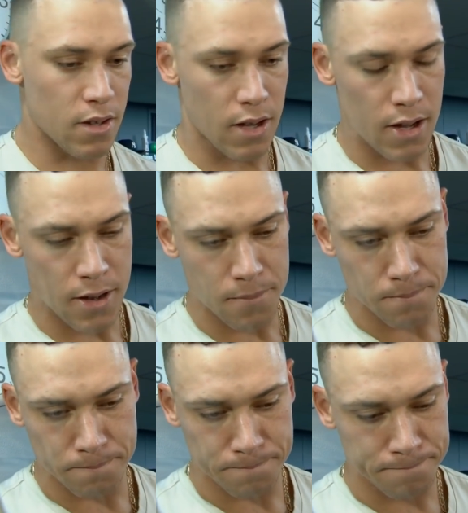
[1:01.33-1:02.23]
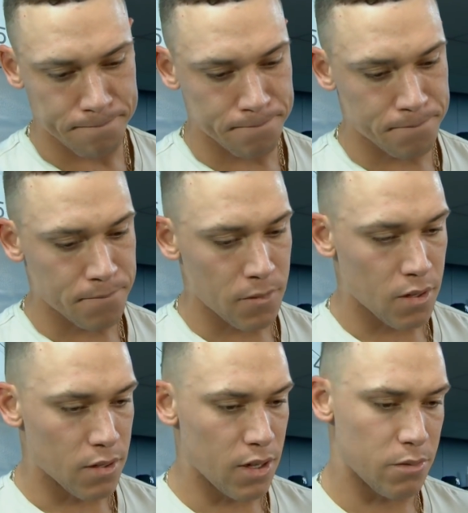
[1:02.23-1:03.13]
Um,
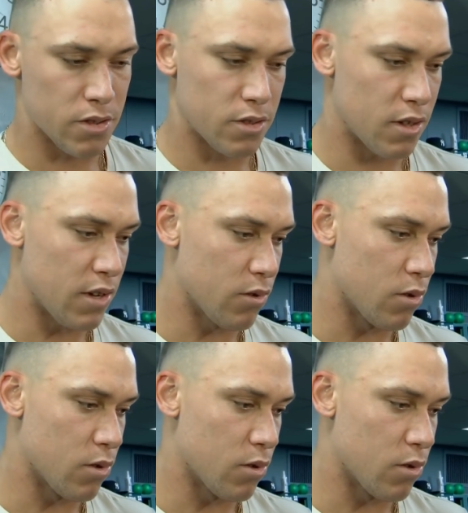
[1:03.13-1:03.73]
yeah, we just started having